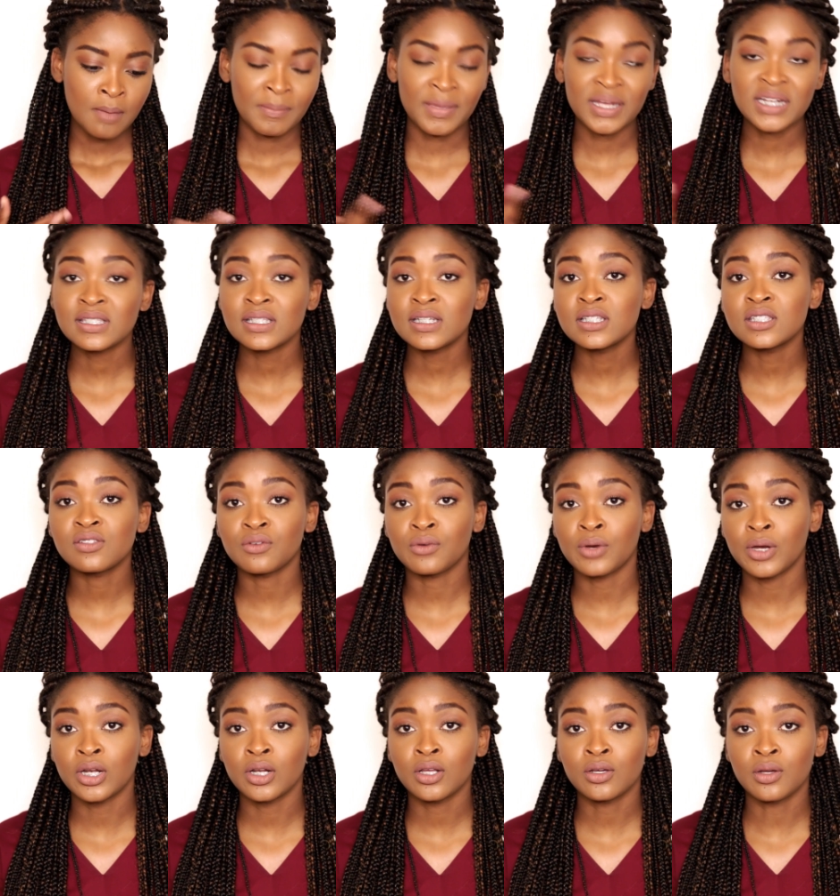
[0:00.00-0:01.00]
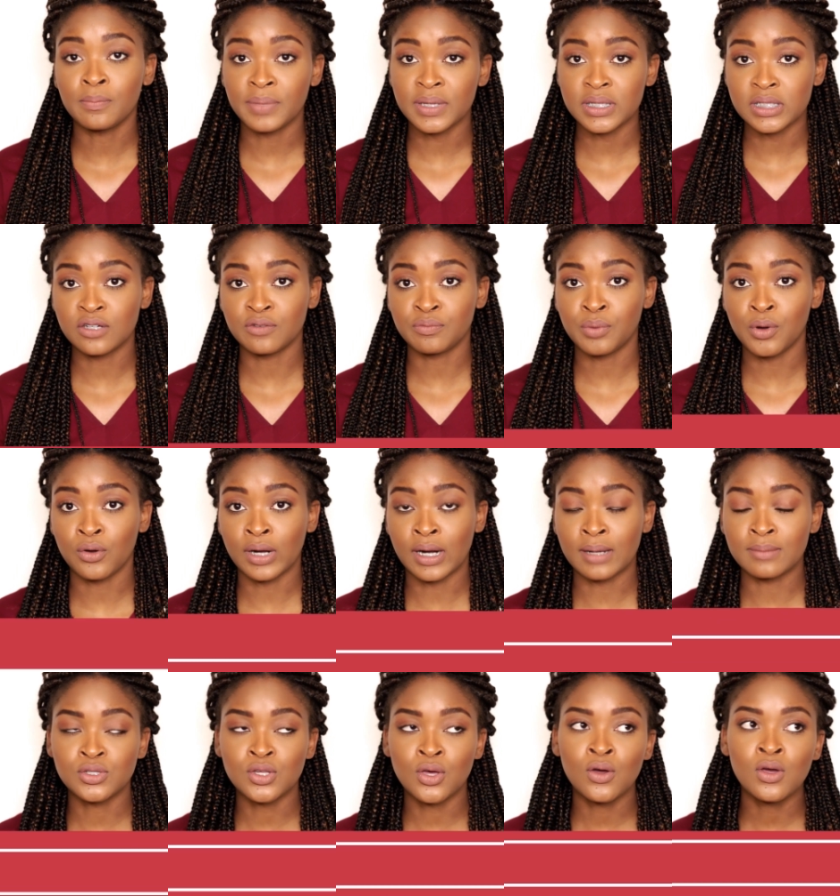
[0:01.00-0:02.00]
Medicine is a really competitive
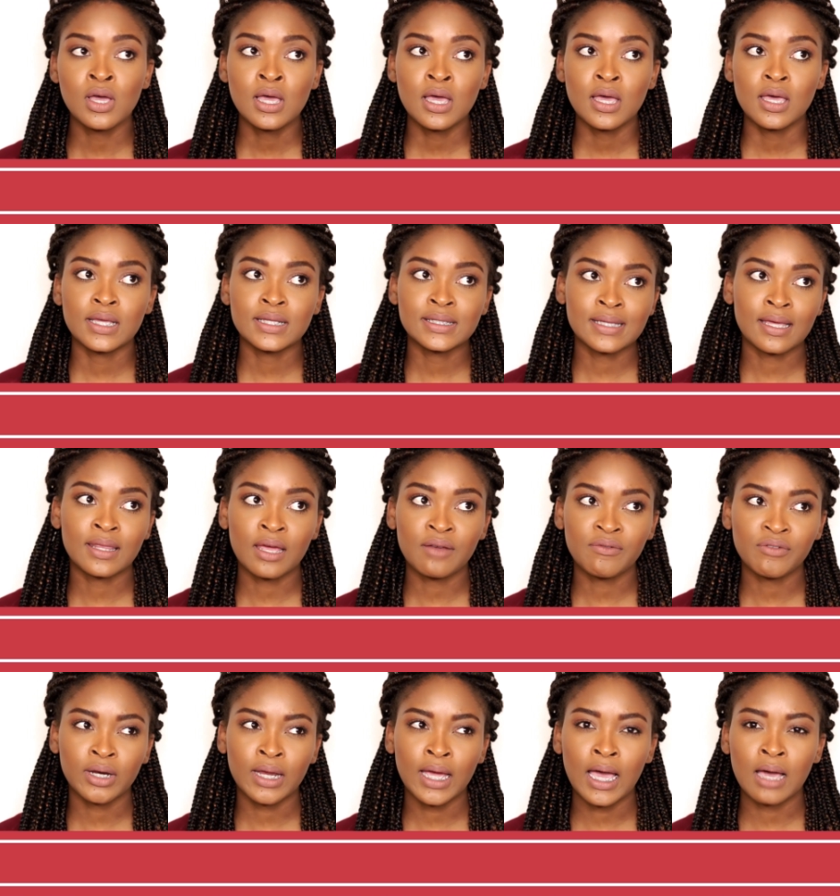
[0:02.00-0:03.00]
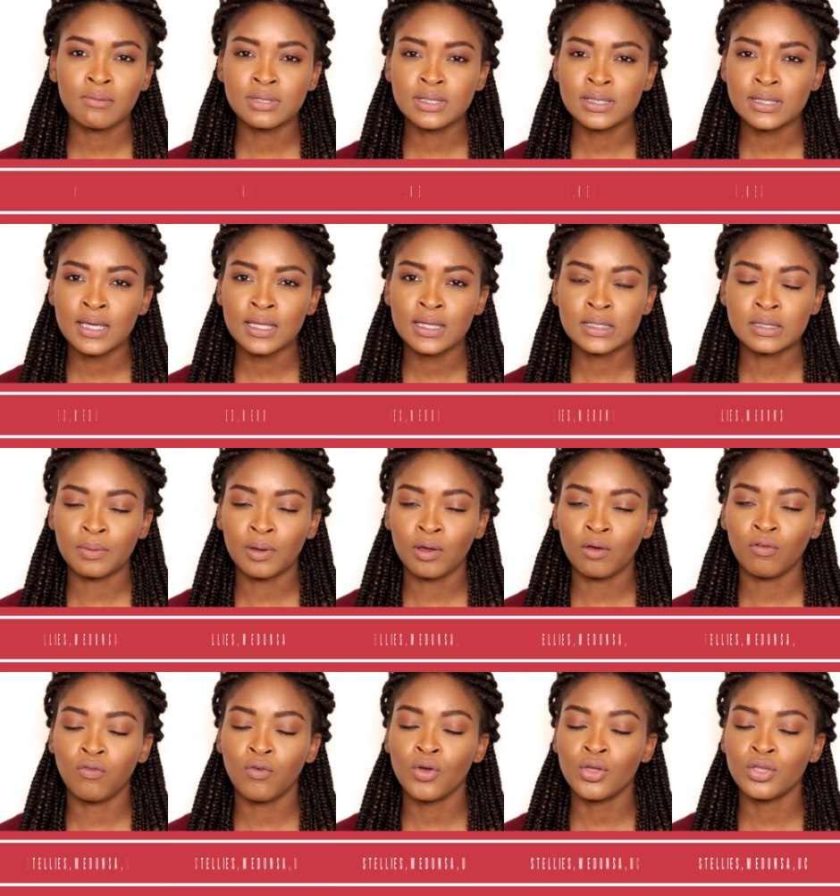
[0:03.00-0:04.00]
program. So in South Africa, I would say there's
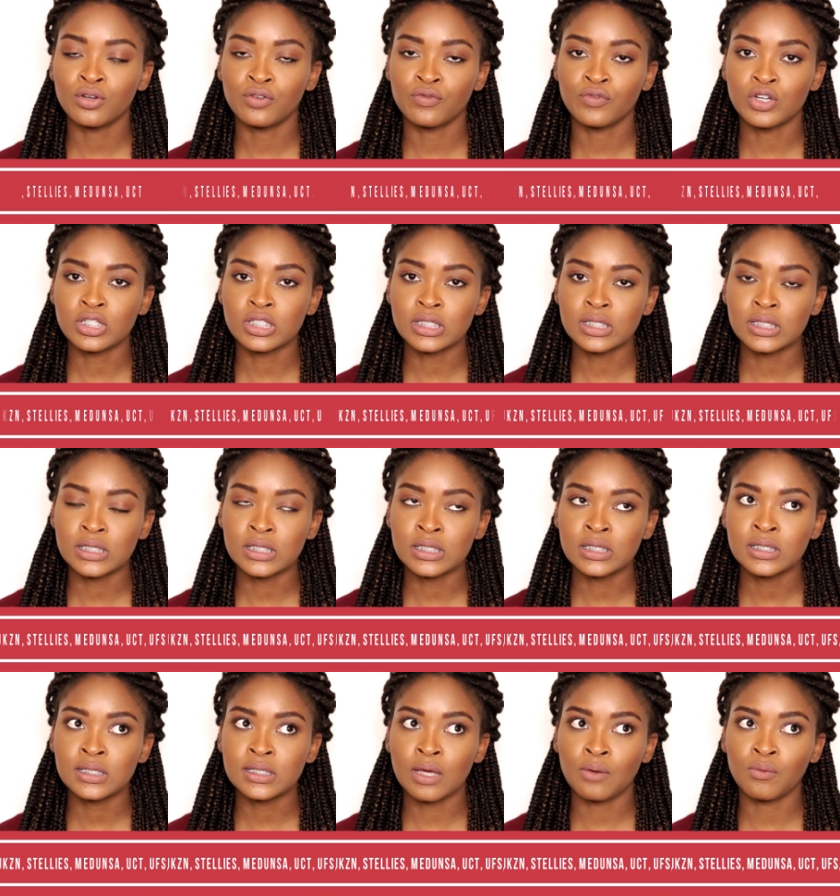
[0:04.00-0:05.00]
about 4 universities.